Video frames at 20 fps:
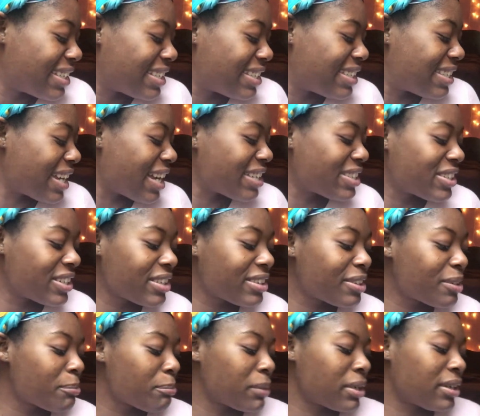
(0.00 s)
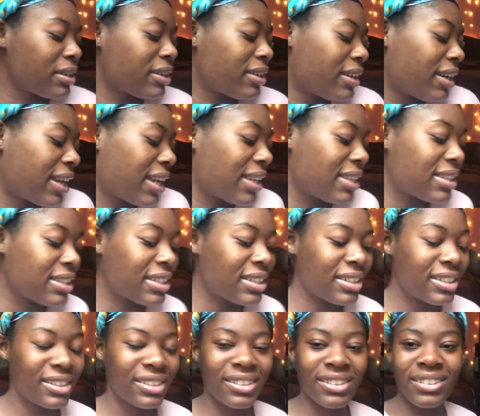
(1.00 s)
touching the mirror and
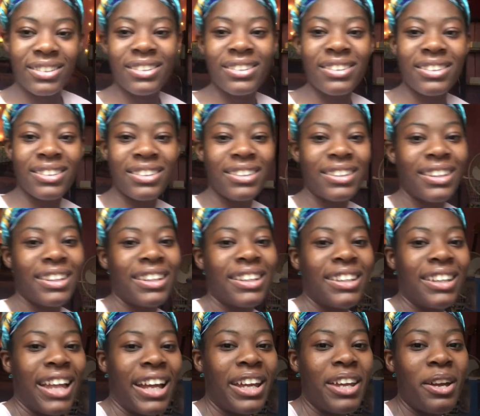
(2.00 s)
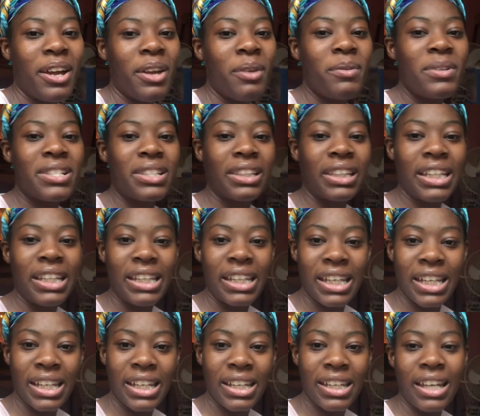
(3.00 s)
it like it was
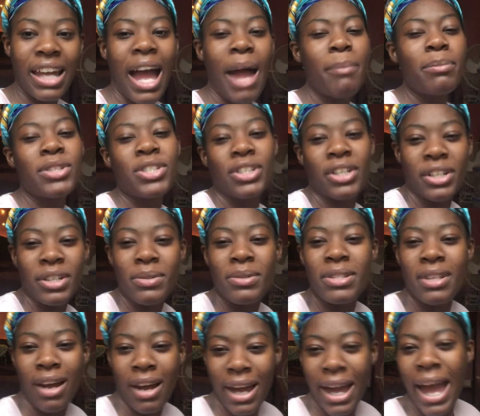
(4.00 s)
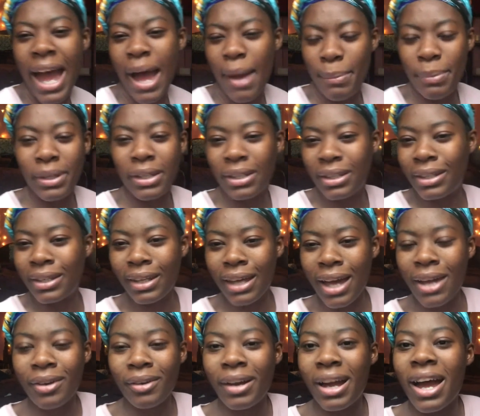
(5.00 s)
leaning. I'm sure you saw it happen.
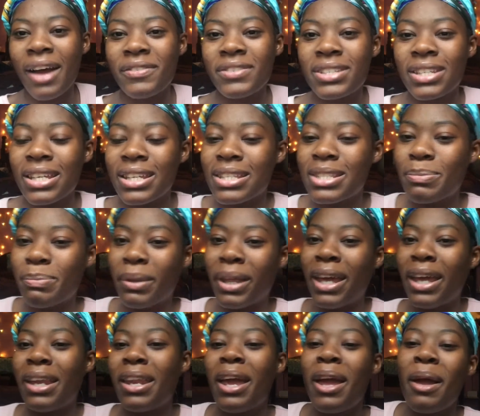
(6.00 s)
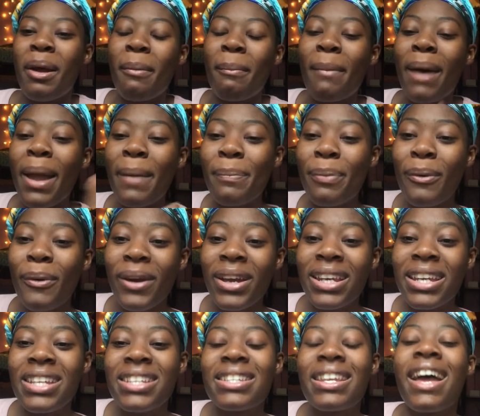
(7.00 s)
I don't have to explain. My
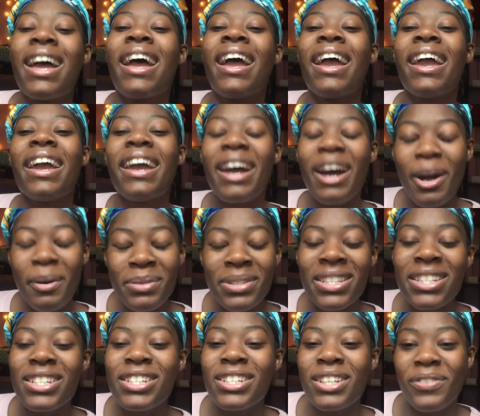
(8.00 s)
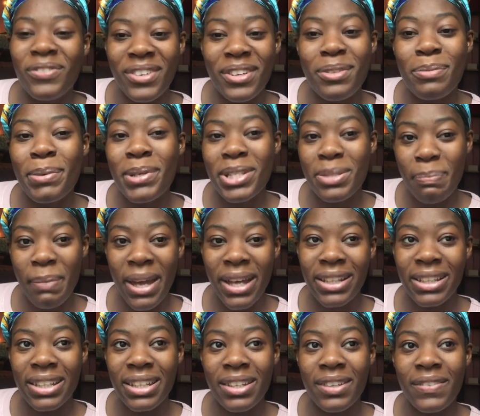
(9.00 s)
point is it helps to shift your
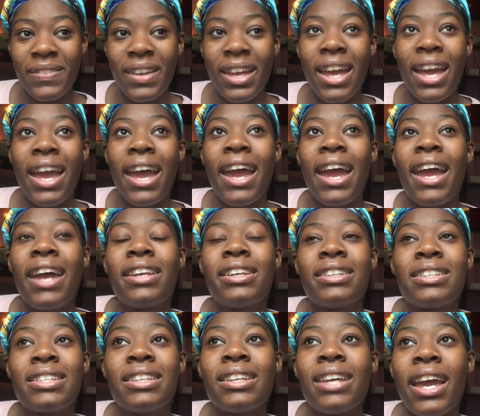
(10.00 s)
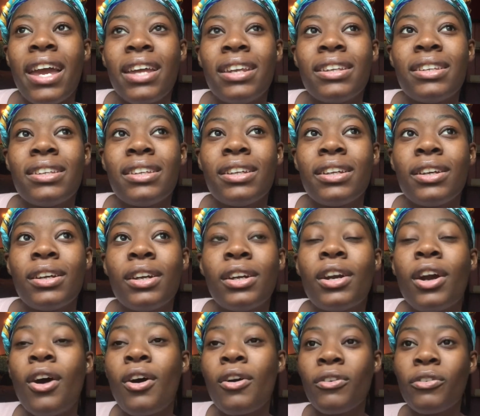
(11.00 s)
perspective and and
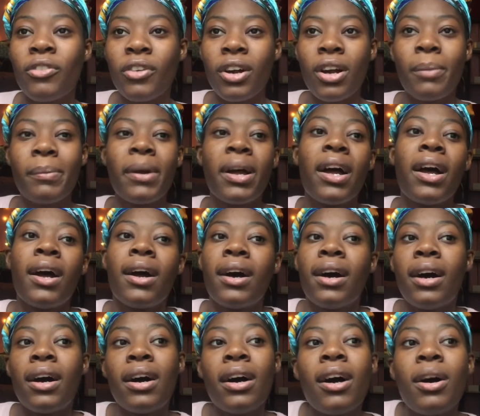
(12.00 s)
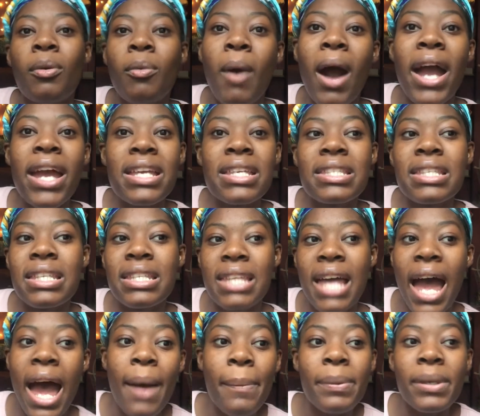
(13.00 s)
go from oh, why is this
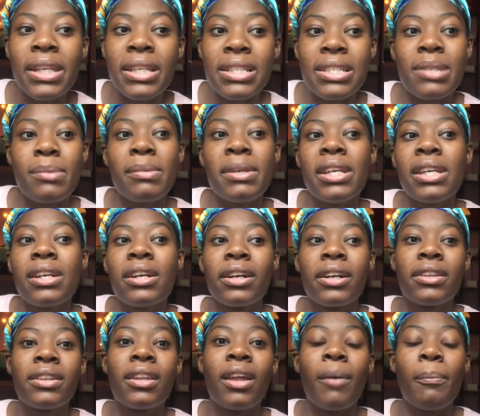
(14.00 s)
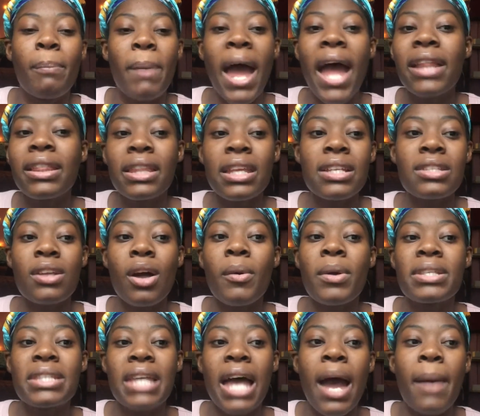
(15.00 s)
happening to me or bad things
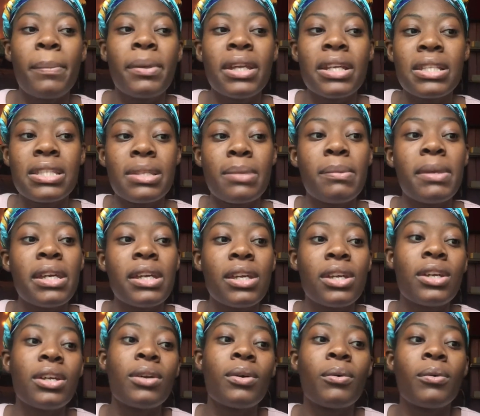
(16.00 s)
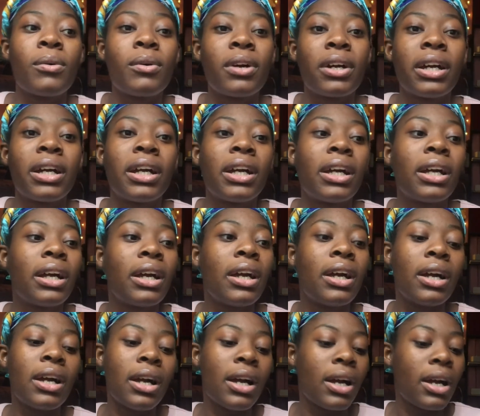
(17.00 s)
always happening to me or
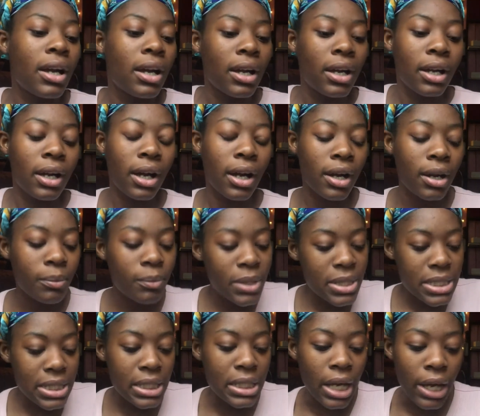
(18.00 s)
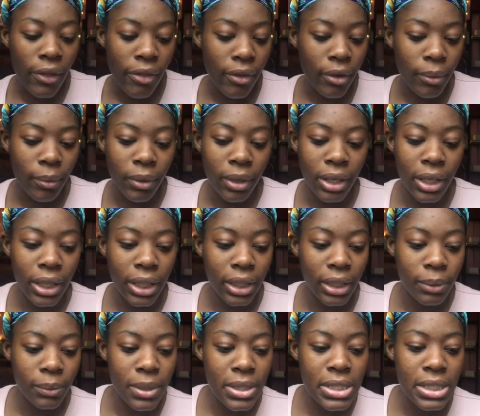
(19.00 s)
um, what's another
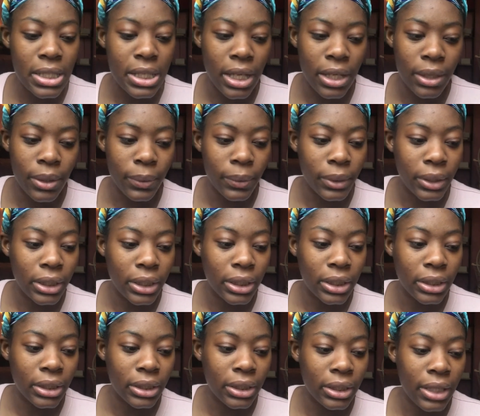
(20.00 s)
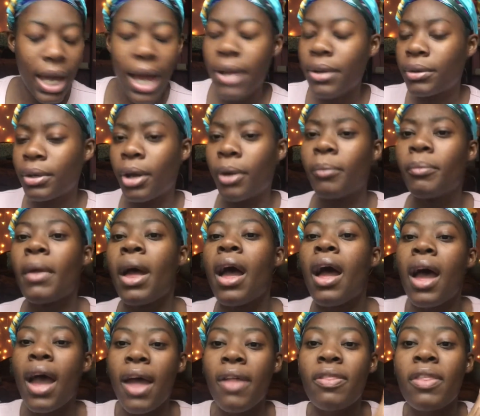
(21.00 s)
one? What's another one? I don't know.
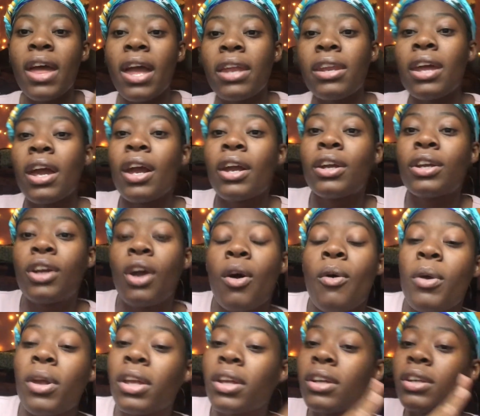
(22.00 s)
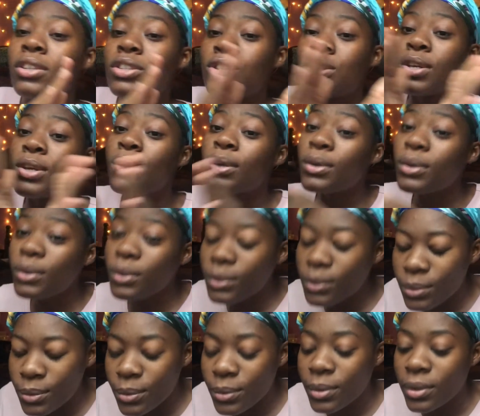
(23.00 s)
And then going
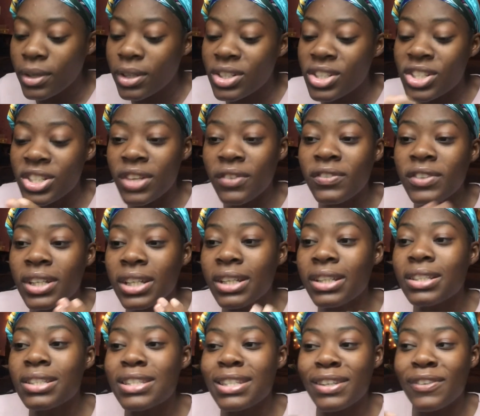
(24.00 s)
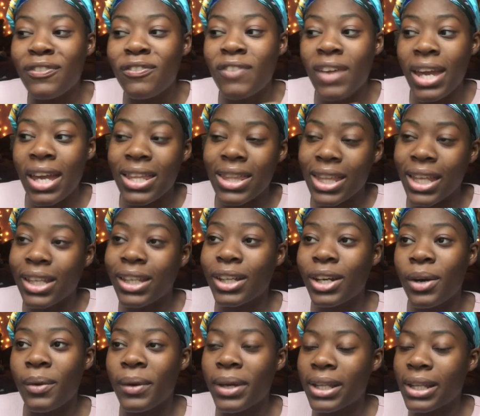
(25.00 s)
to shifting to faith and
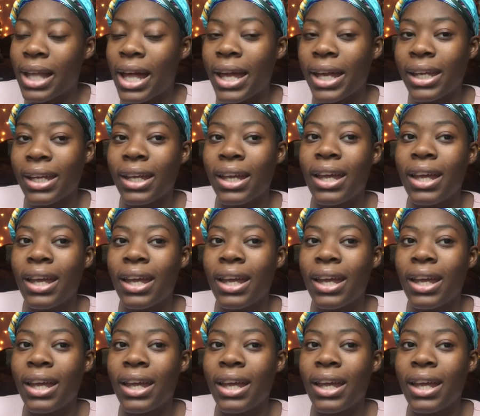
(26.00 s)
going like,